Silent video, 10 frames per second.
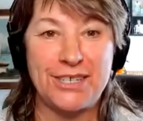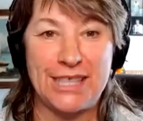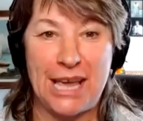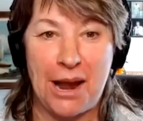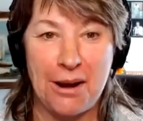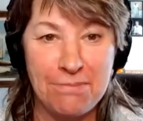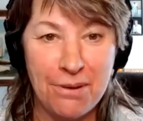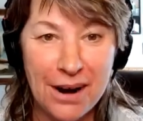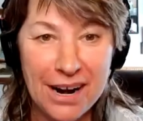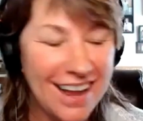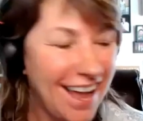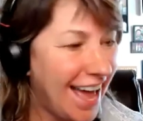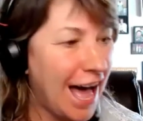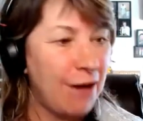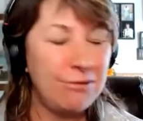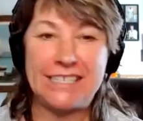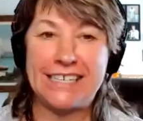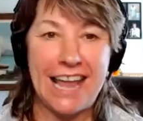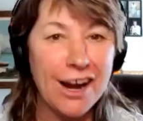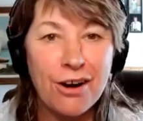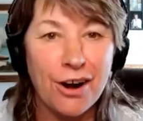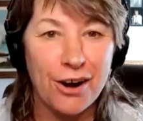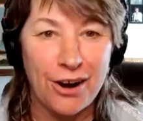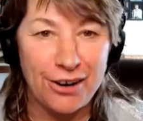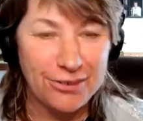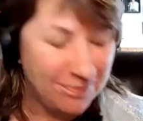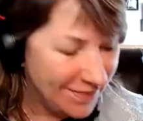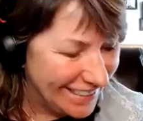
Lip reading: to the airport? How dare her?